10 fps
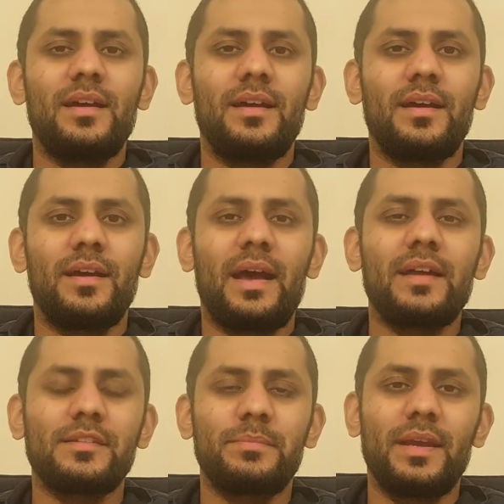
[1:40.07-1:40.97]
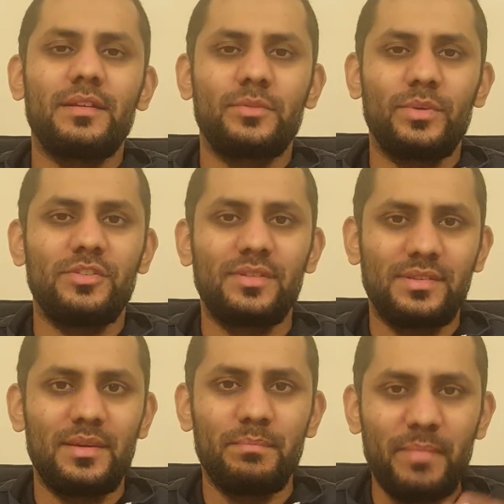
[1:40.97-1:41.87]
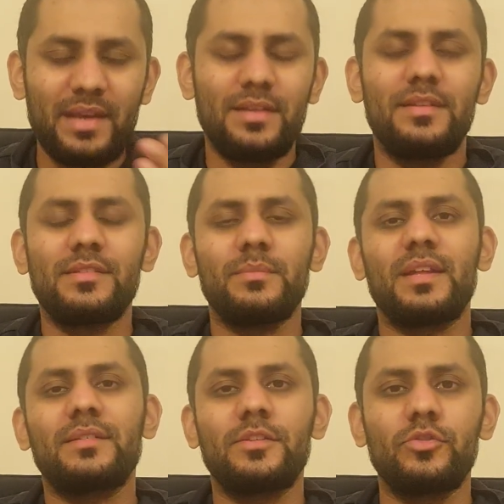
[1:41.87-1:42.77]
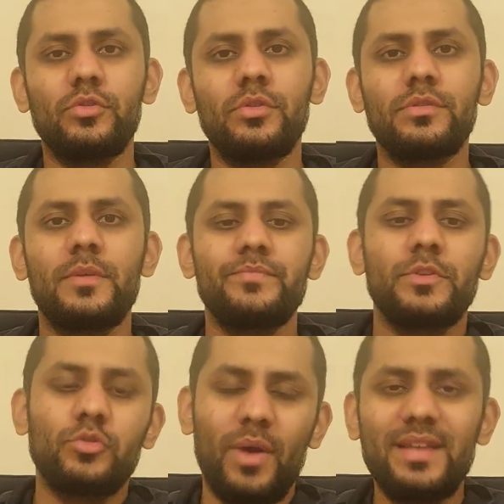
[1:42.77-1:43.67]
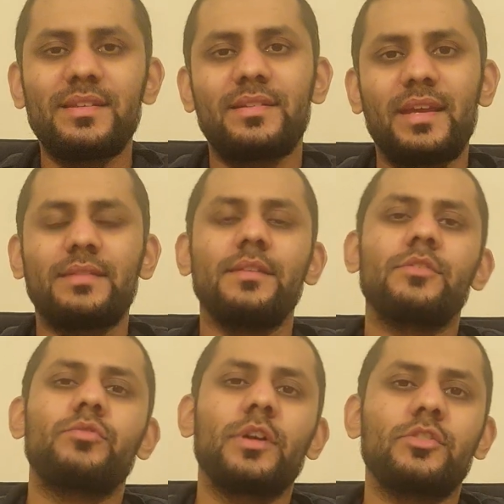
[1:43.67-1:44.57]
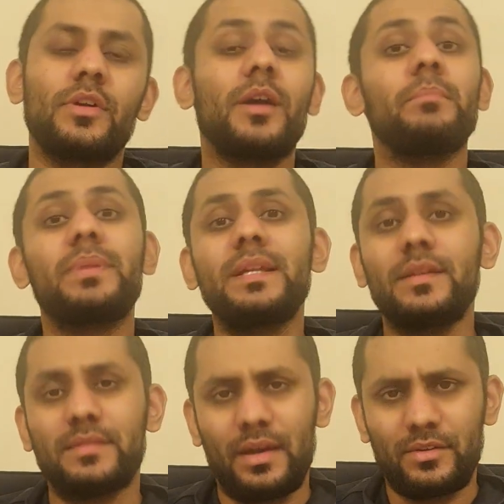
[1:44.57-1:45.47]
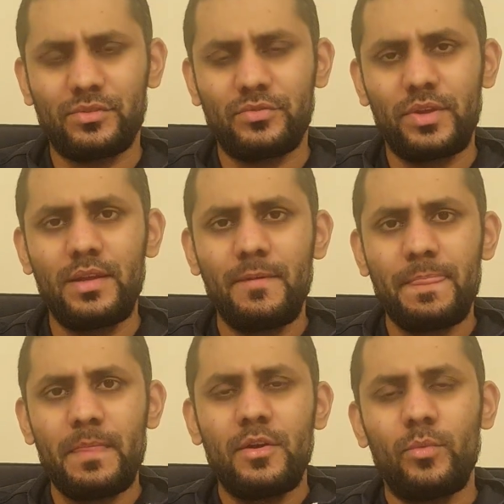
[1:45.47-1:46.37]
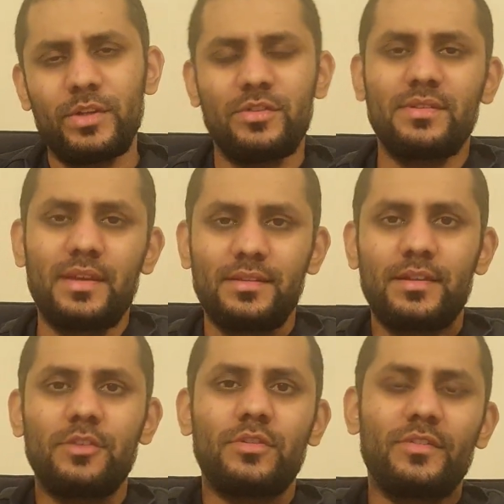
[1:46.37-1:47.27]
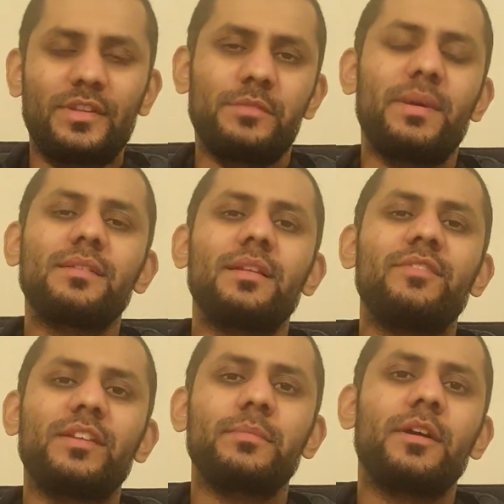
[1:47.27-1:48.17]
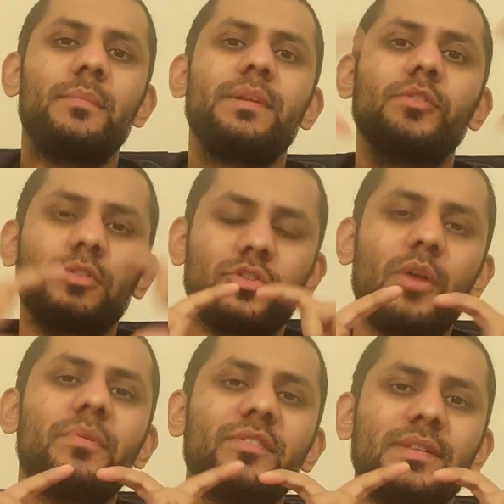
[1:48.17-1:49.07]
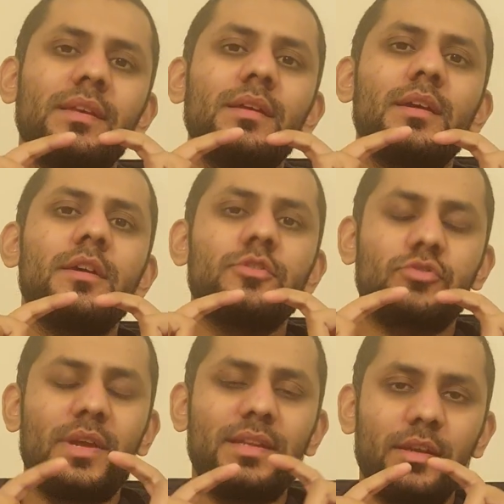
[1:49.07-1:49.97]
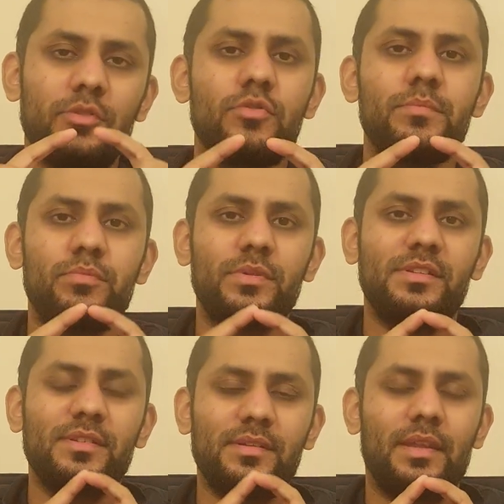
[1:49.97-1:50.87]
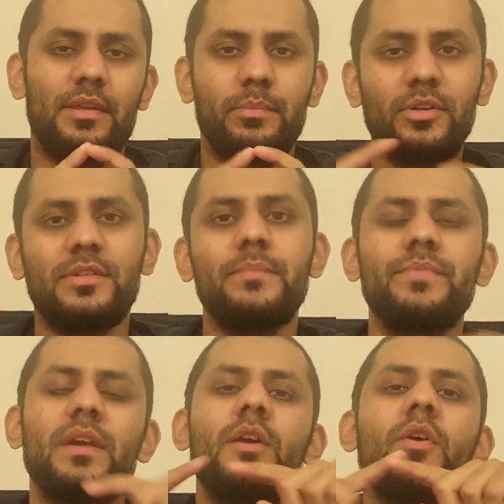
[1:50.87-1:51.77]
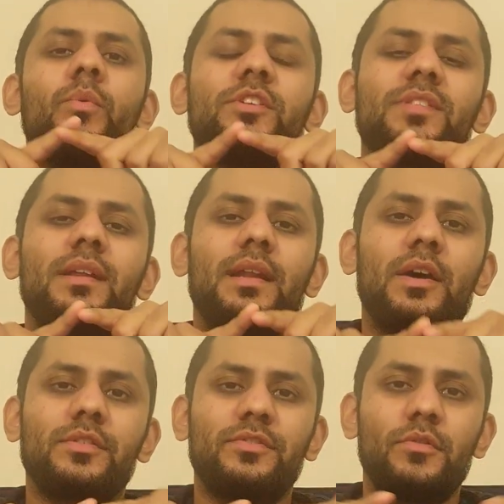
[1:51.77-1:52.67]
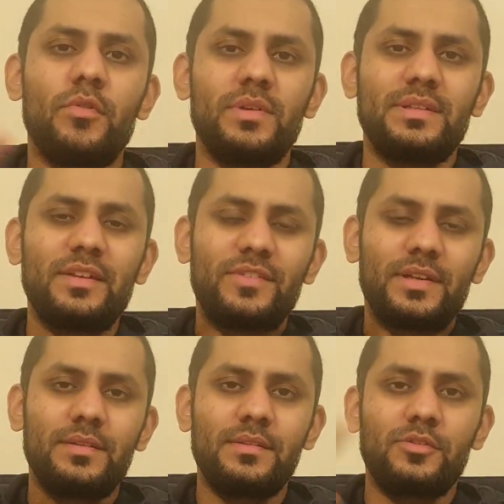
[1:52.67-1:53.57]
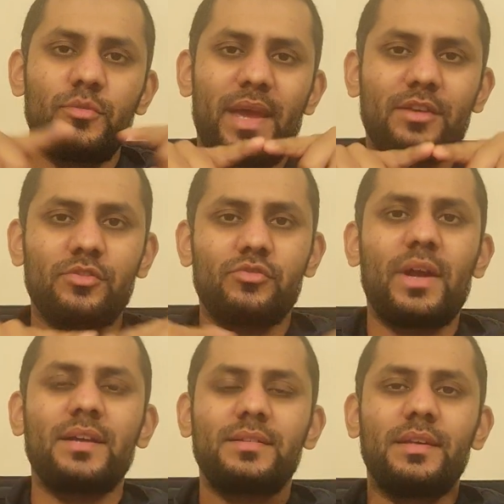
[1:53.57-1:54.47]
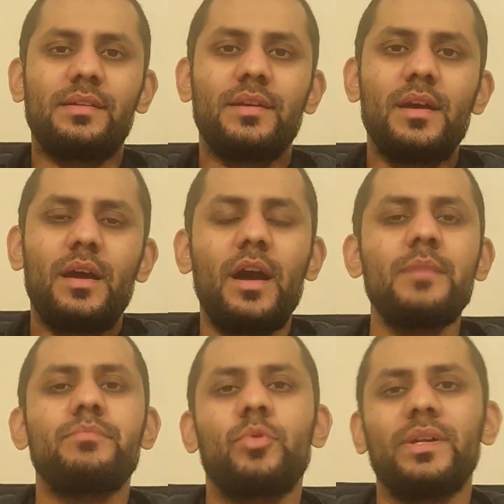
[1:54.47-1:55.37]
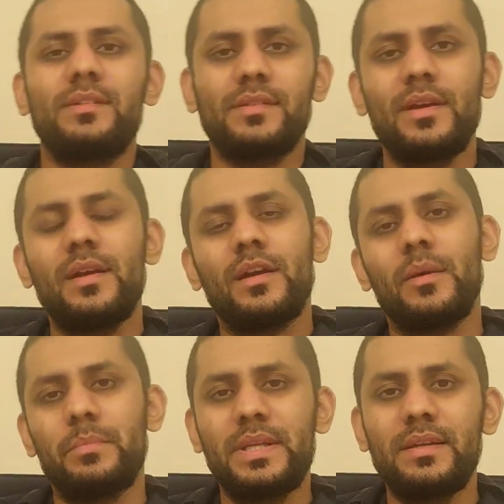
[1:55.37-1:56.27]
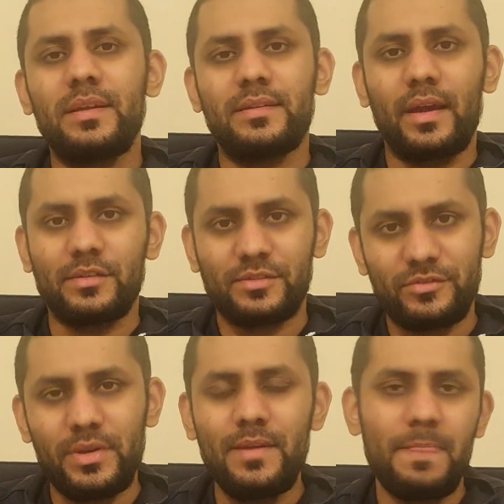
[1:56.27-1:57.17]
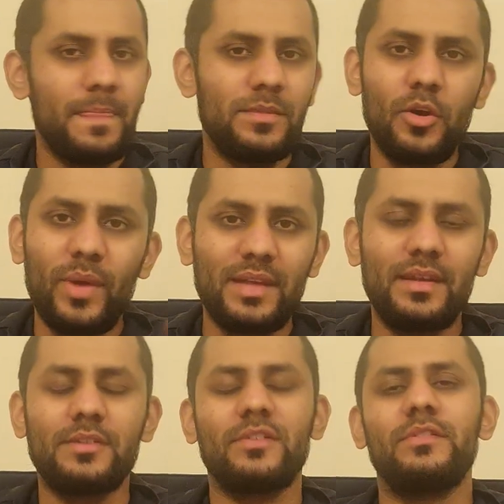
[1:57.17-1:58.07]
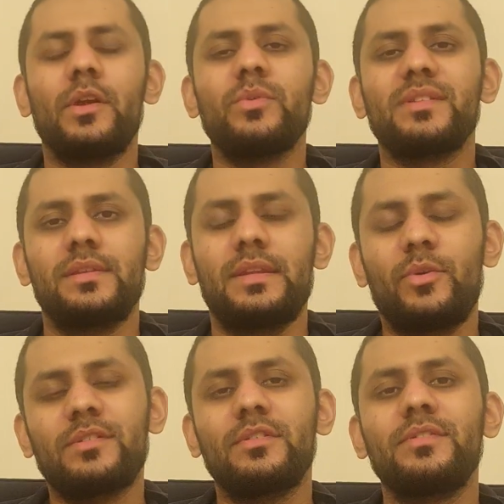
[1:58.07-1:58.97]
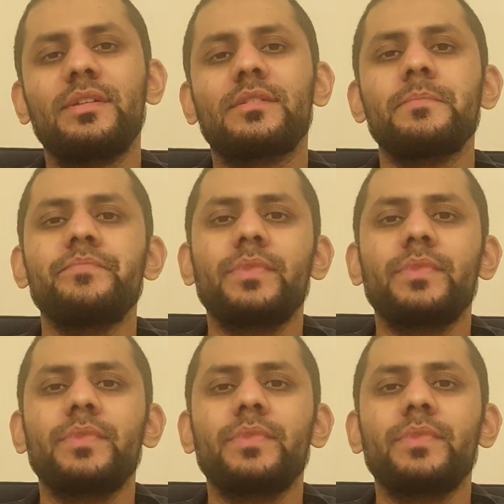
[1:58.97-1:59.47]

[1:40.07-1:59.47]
aspect, which is the mechanism that is used to undertake this structure completely tax-free, which is the insertion of these personal investment companies on top of the trading group, which sits at the bottom, which then allows for dividends to be extracted upwards, completely tax-free, no headaches of loans and the rest of it,